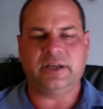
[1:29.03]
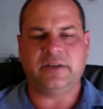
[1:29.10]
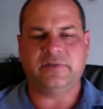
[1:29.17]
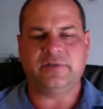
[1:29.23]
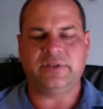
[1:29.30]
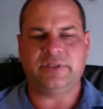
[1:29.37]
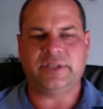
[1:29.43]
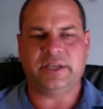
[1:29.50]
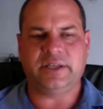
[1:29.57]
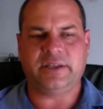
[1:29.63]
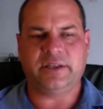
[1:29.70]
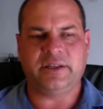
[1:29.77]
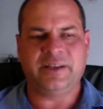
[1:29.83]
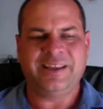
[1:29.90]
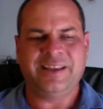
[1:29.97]
first
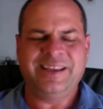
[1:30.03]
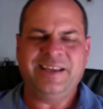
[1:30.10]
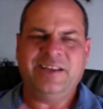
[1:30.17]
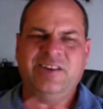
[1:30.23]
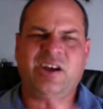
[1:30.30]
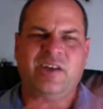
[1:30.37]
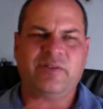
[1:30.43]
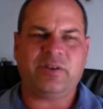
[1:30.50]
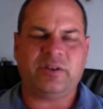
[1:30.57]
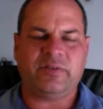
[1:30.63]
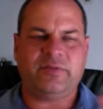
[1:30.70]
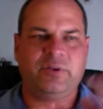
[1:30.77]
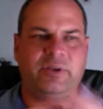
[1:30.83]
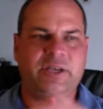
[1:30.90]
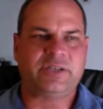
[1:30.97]
aid kit. I've got
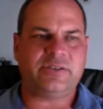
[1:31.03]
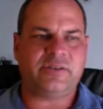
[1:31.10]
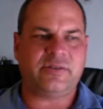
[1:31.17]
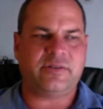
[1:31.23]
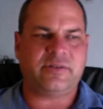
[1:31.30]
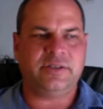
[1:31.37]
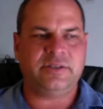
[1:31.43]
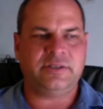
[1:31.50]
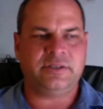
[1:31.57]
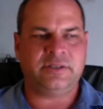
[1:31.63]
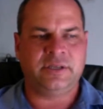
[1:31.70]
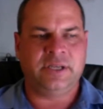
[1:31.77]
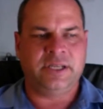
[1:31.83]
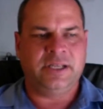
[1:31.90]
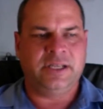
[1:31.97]
a few extra
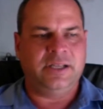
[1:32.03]
things,